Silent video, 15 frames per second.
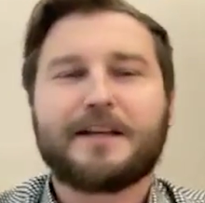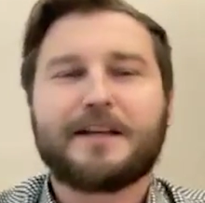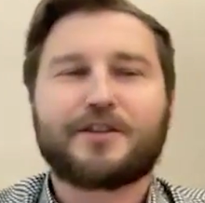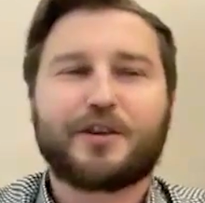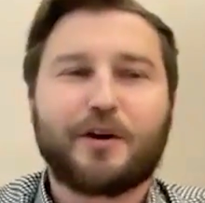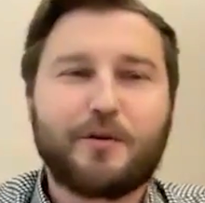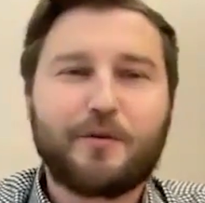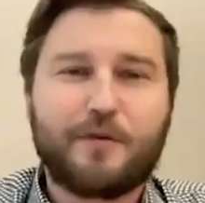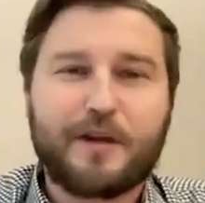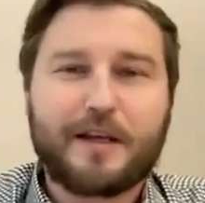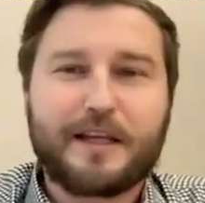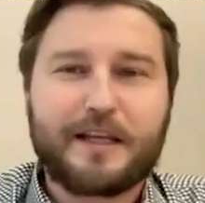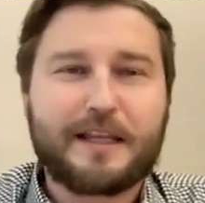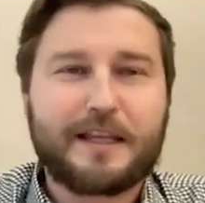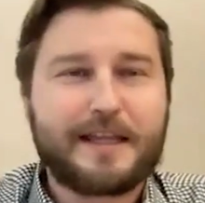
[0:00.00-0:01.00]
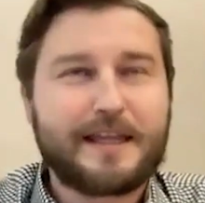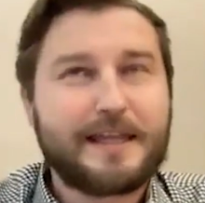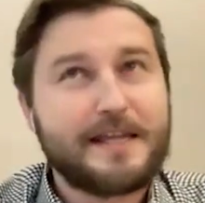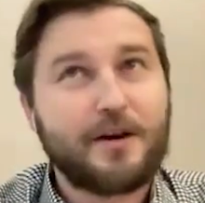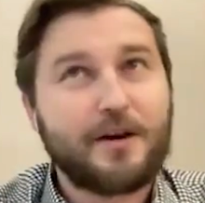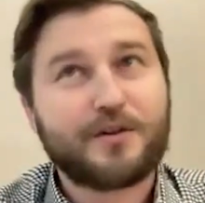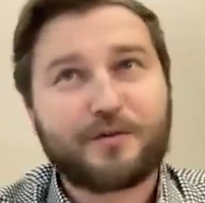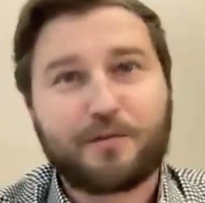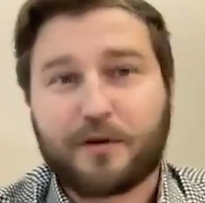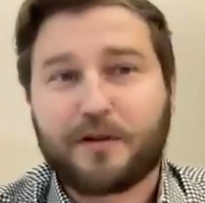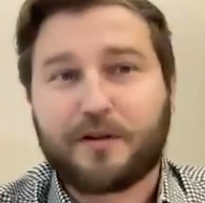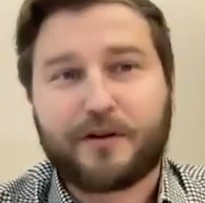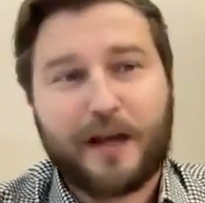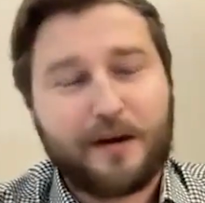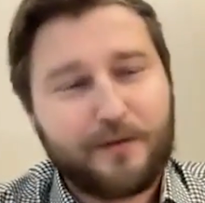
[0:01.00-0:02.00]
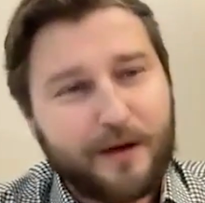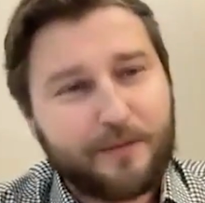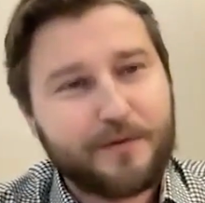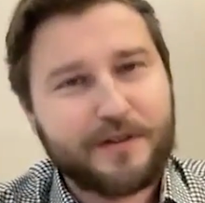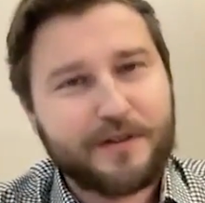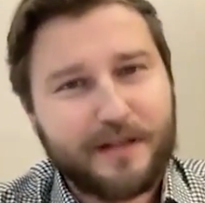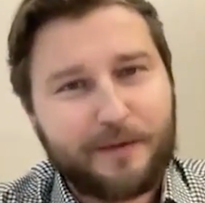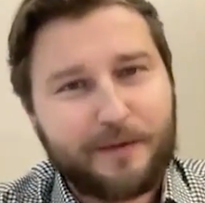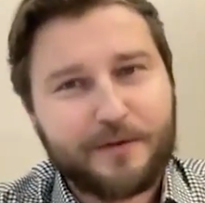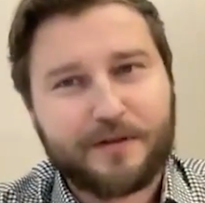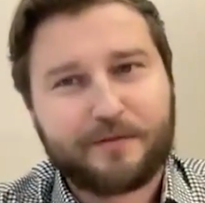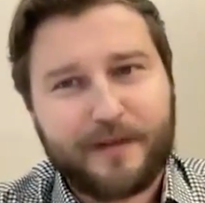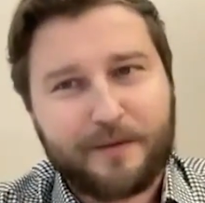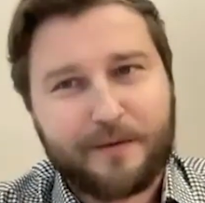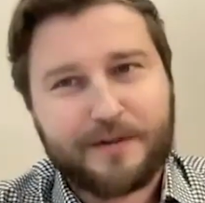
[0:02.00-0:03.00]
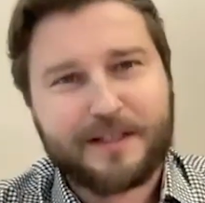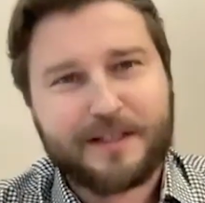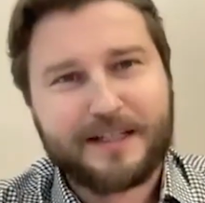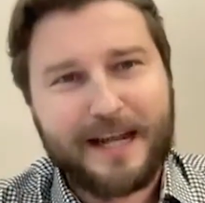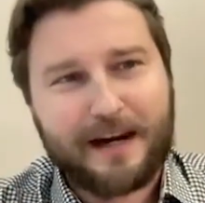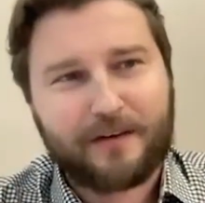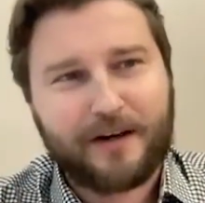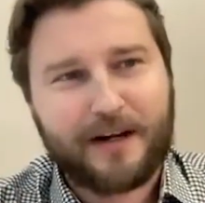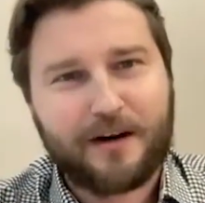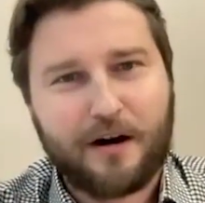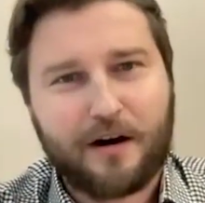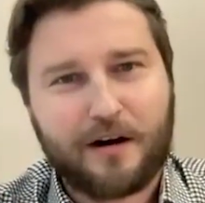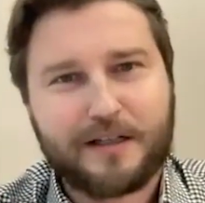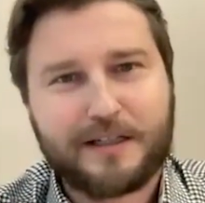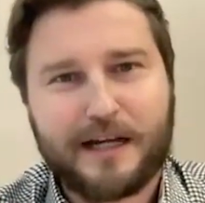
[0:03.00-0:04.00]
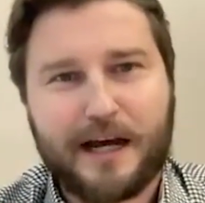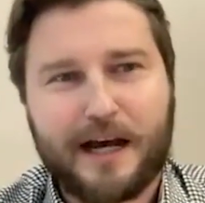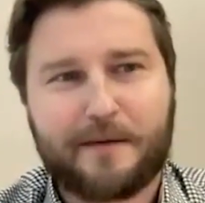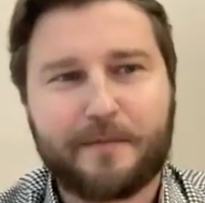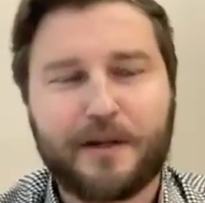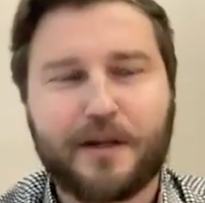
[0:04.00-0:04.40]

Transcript: so those were, that, that was, that was, a, that was a scary and hard time.